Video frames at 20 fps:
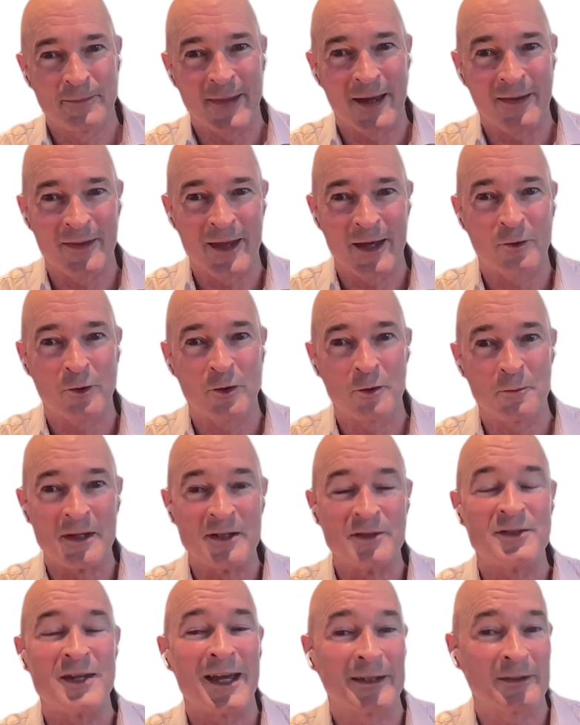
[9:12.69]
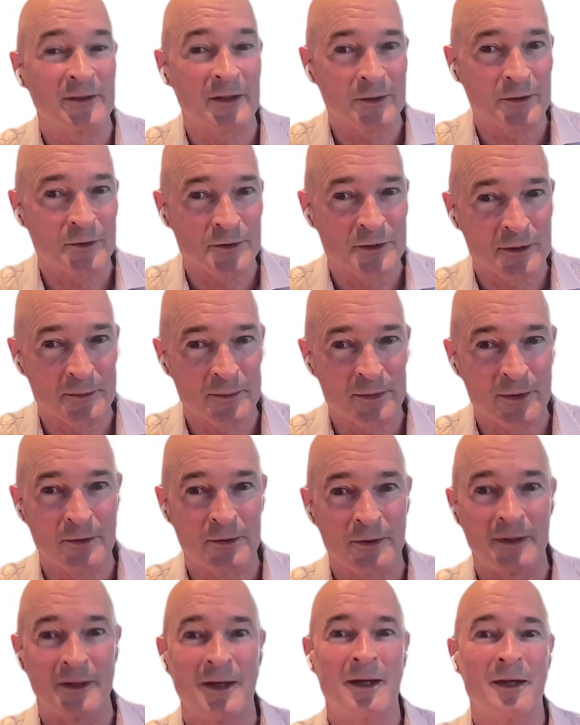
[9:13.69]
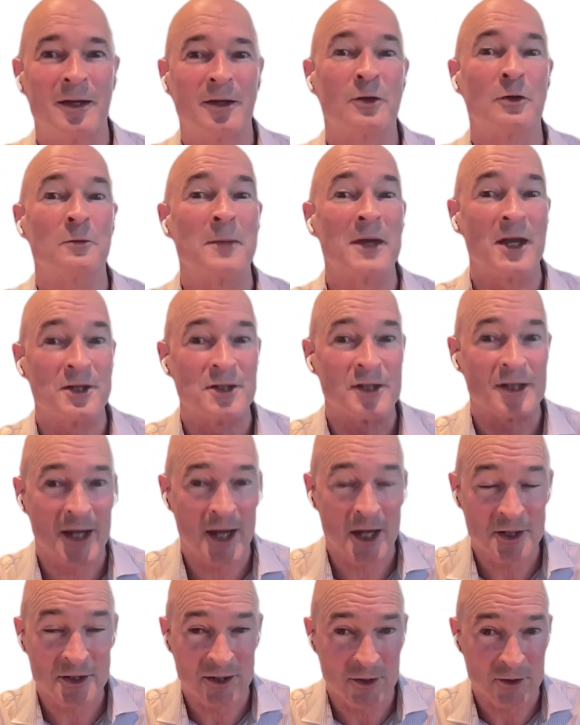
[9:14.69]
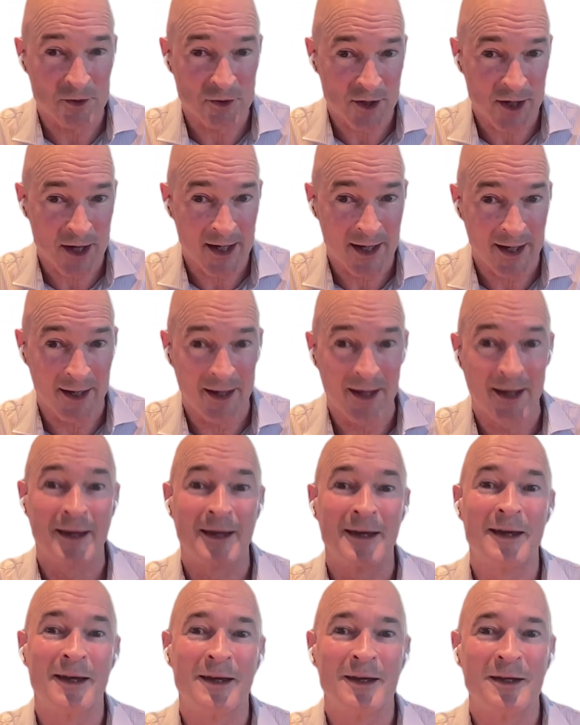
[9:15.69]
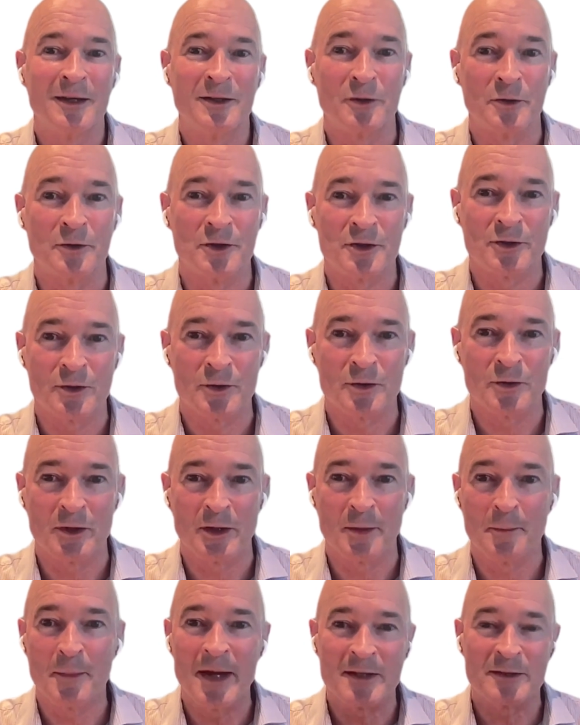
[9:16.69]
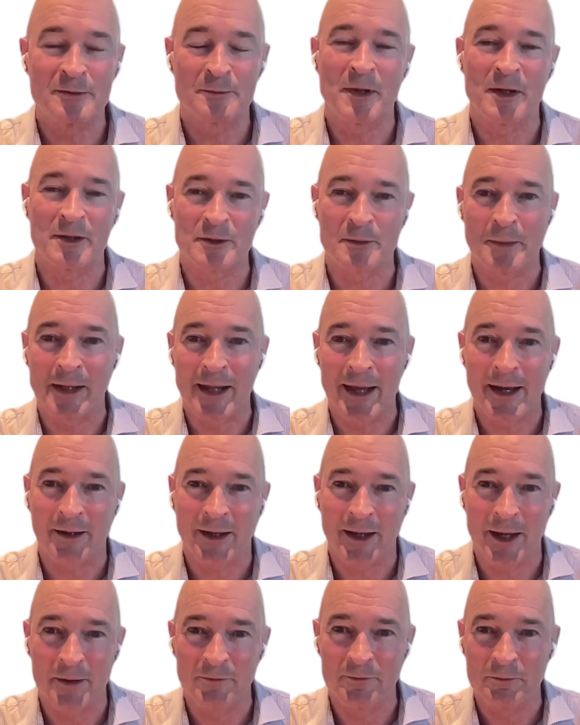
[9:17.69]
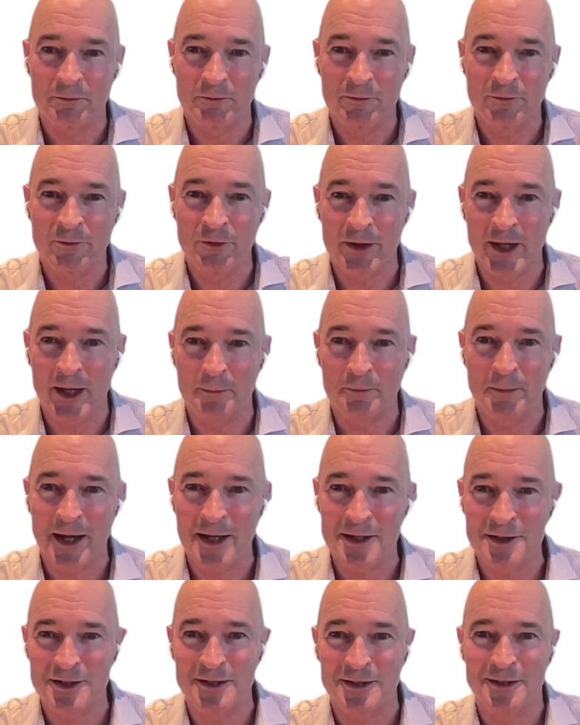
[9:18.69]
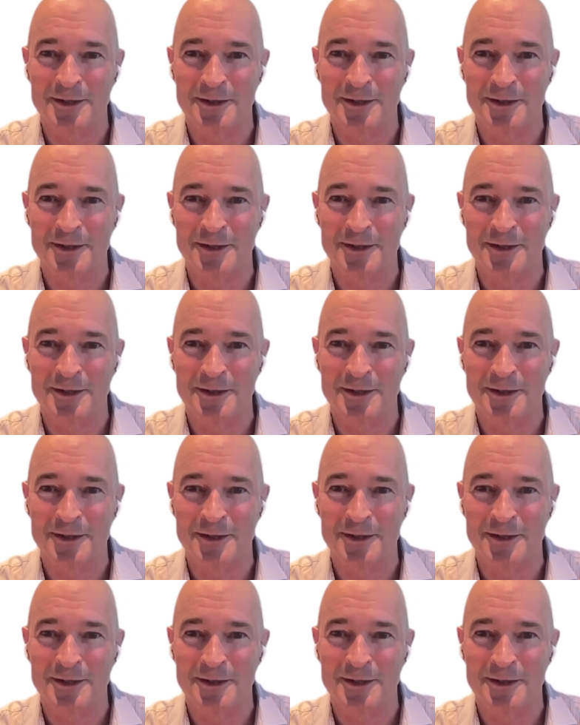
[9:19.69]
And that could be technical support, could be education and training to ensure the best possible outcome for that patient.